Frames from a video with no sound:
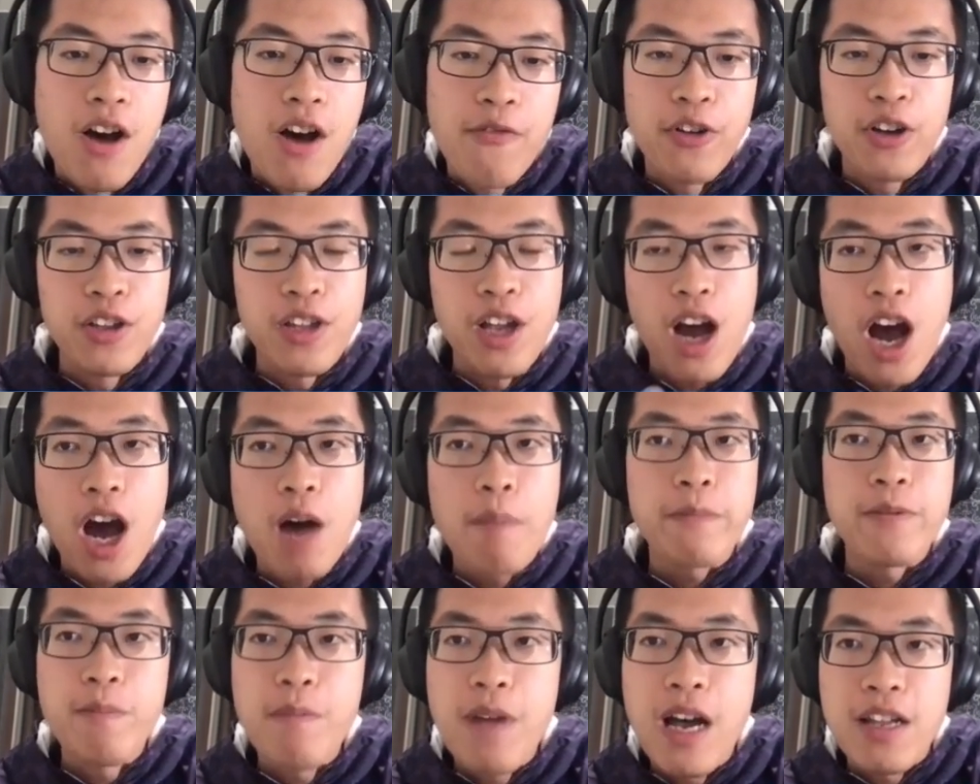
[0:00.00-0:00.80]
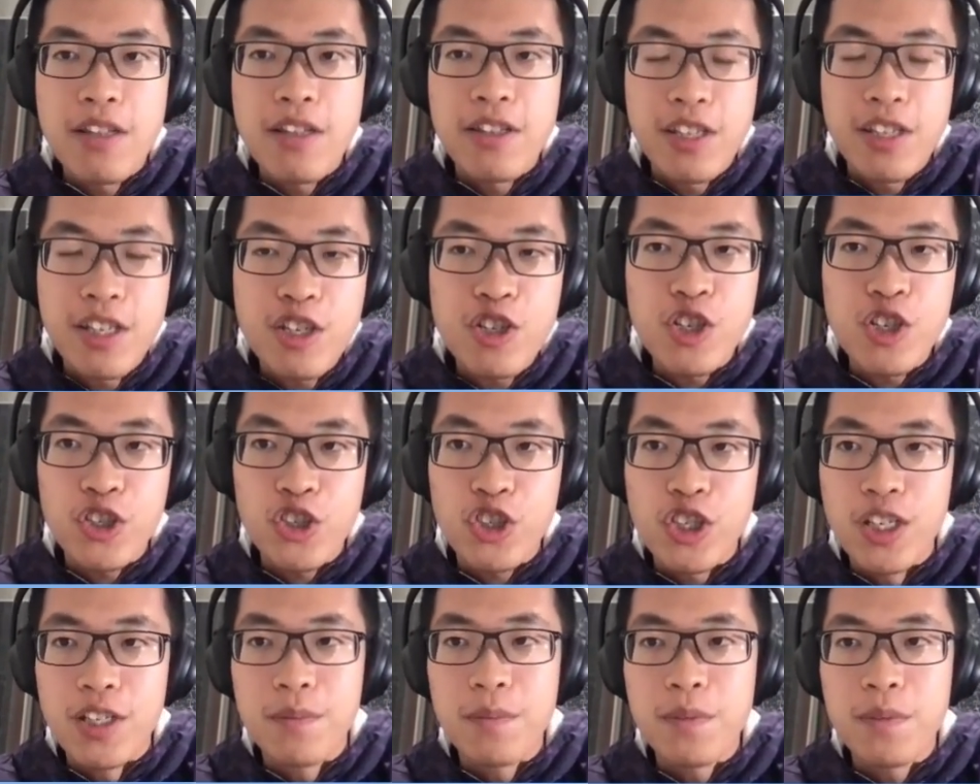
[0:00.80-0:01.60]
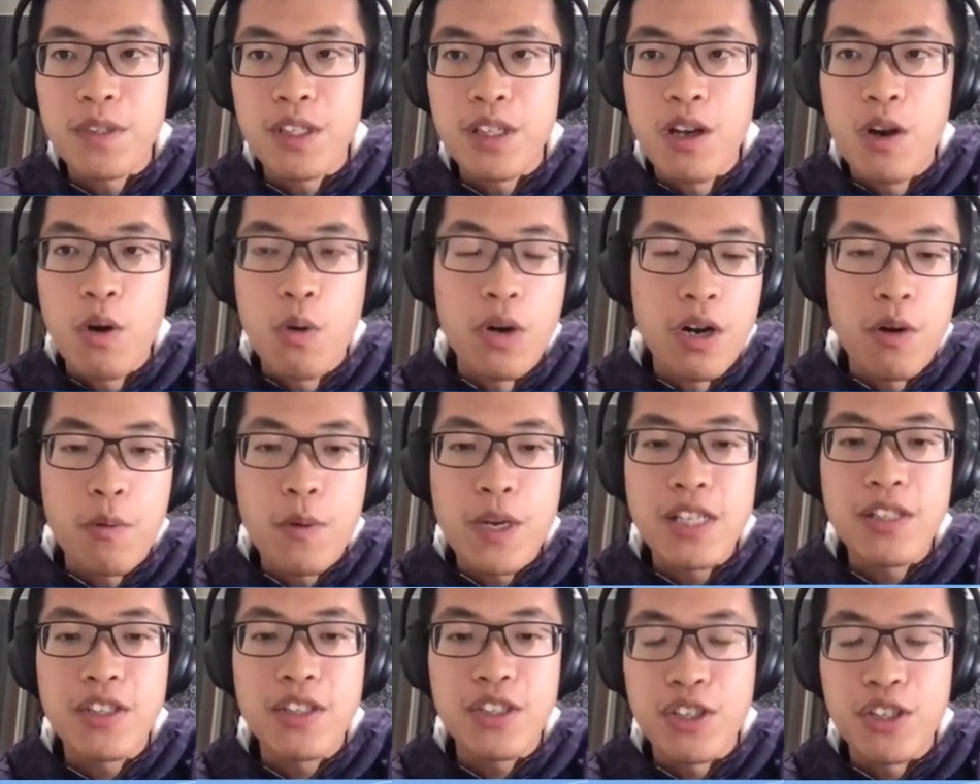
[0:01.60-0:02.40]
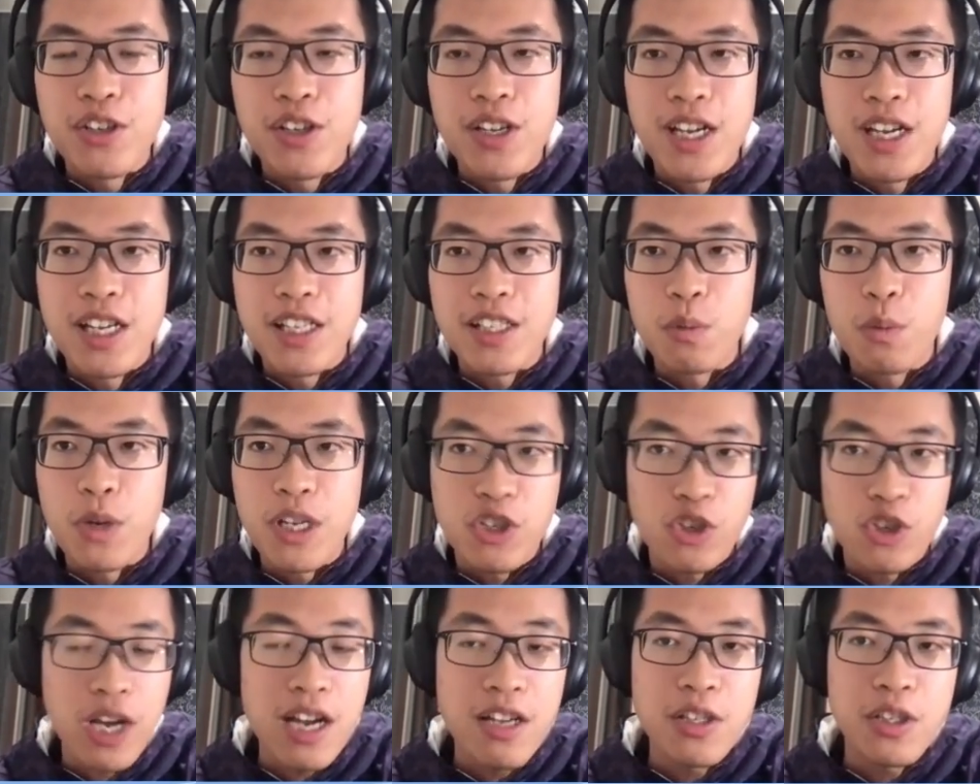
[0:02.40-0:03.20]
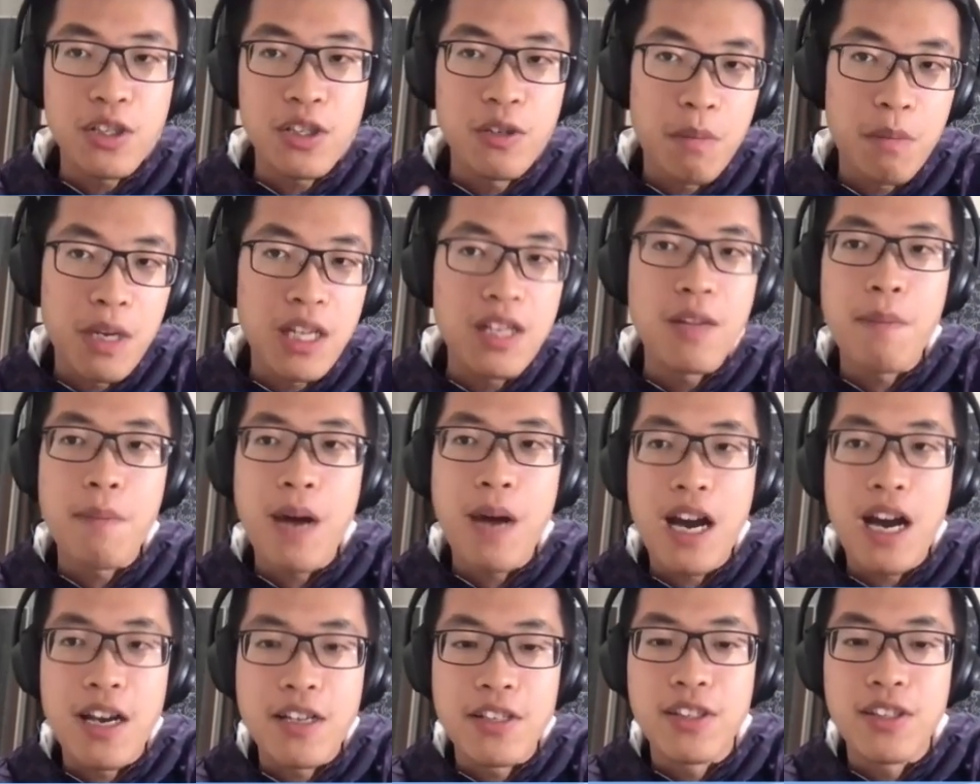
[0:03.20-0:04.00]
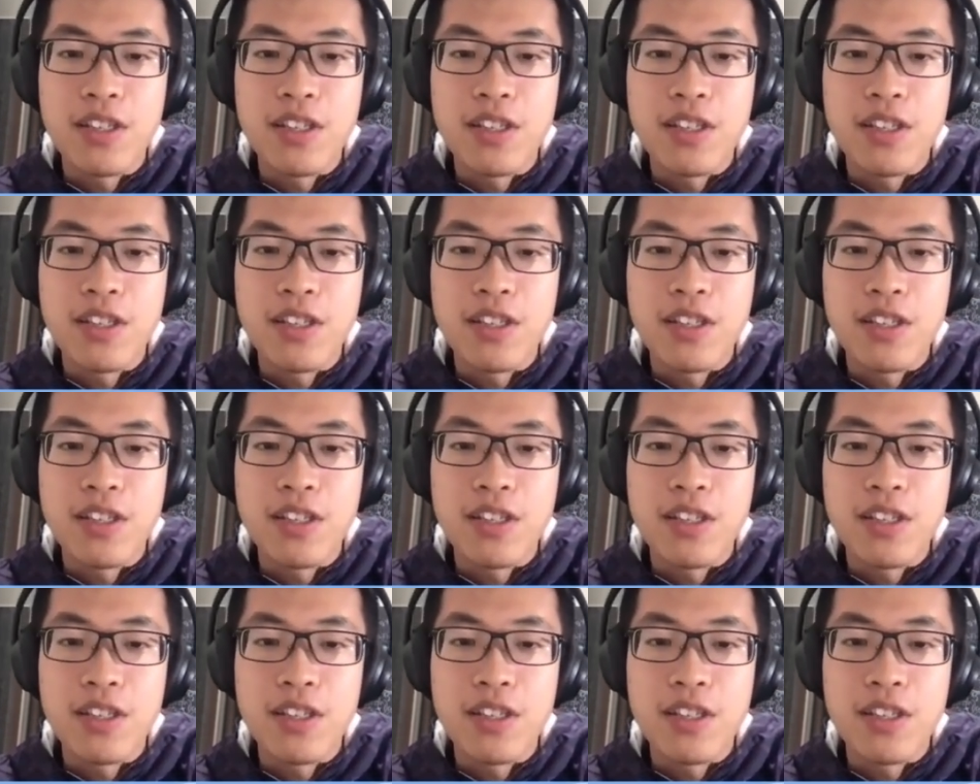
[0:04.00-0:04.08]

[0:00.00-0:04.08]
For the optimizations, what we do is we try to minimize